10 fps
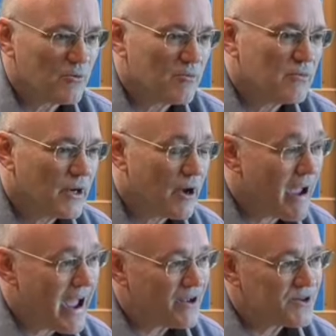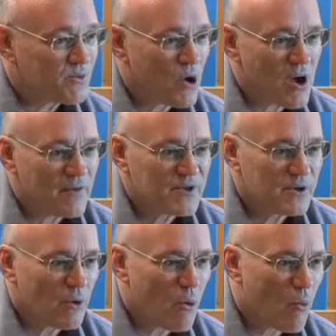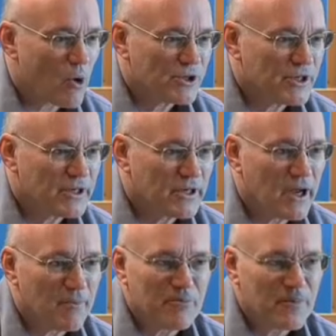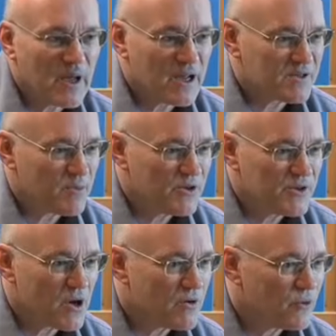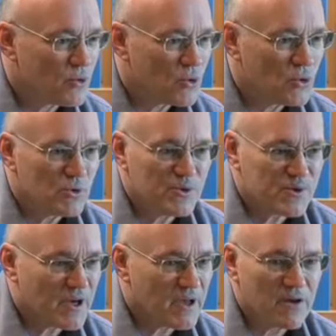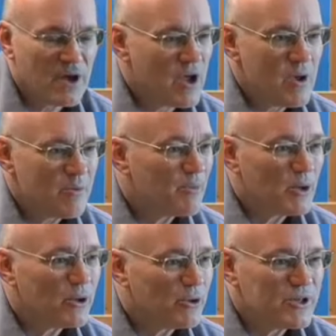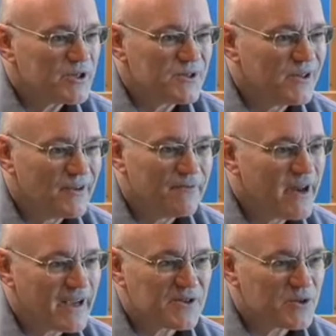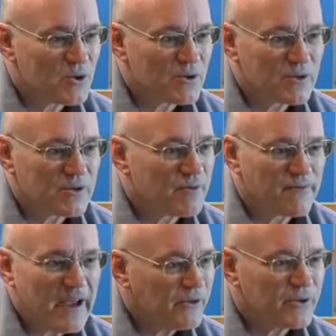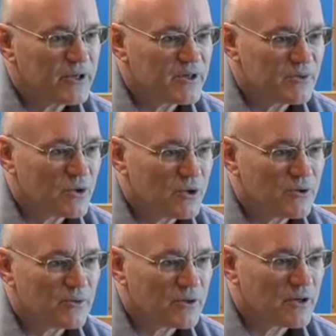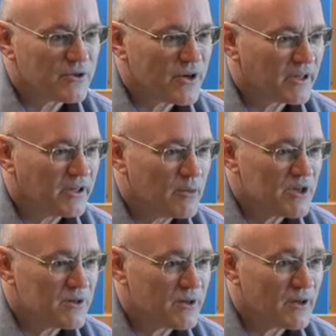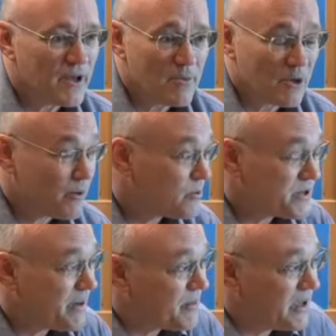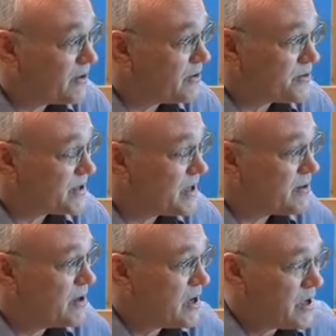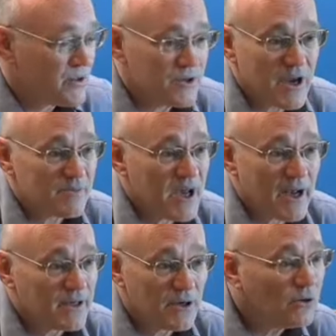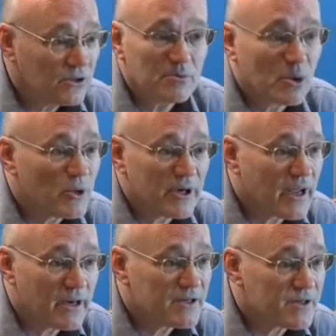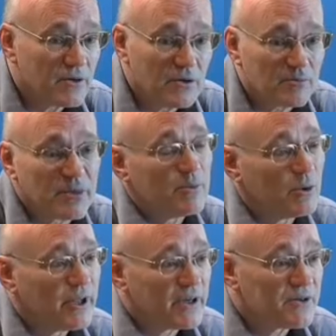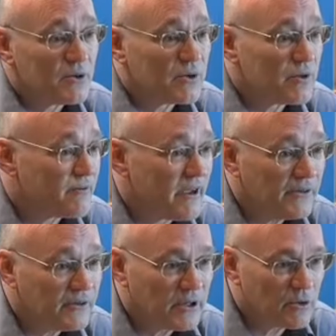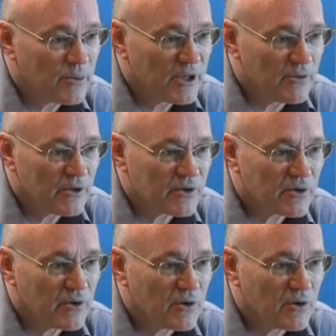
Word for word: And, you know, housewives who were washing their husbands' overalls, people who just lived next door to the factories were contracting mesothelioma, and it was something that the James Hardie doctor pointed out. He said, look, people next door to the factory could be at risk.